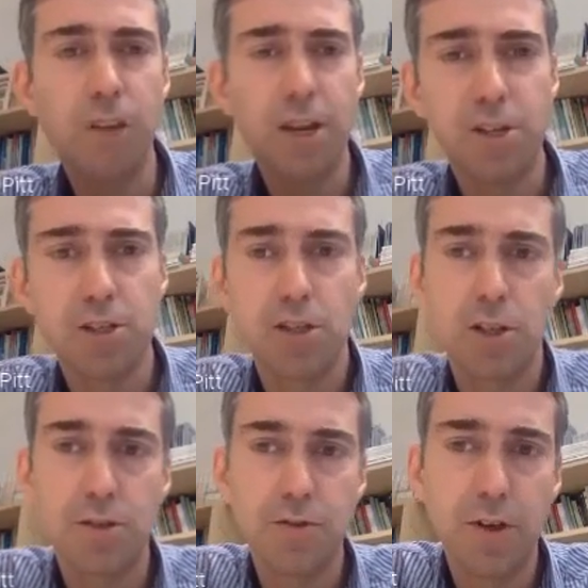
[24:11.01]
range
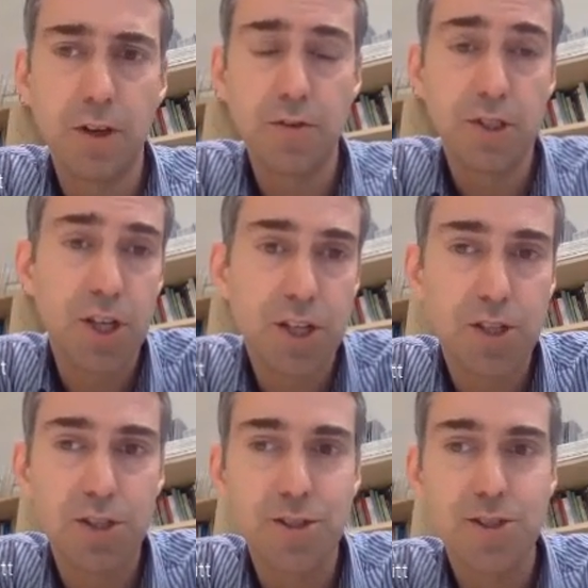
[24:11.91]
of
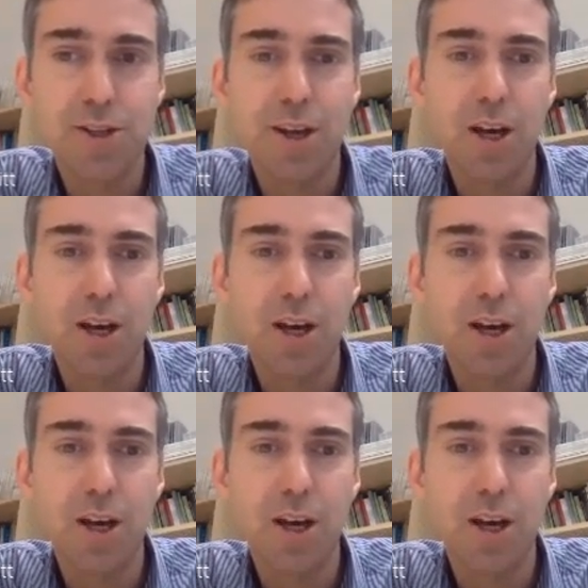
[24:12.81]
suggestions.